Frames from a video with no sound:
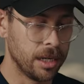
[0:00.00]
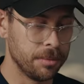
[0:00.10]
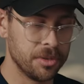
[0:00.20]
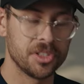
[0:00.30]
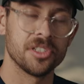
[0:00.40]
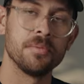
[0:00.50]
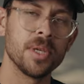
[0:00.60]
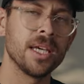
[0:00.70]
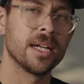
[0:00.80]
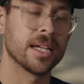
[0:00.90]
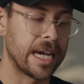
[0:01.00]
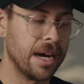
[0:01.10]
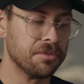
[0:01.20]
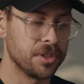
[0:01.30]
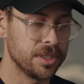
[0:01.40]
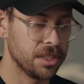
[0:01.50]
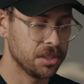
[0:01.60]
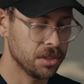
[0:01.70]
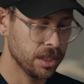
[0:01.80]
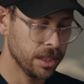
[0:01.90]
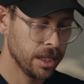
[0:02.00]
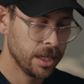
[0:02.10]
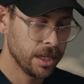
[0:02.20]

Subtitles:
It was just me and a gaffer, essentially.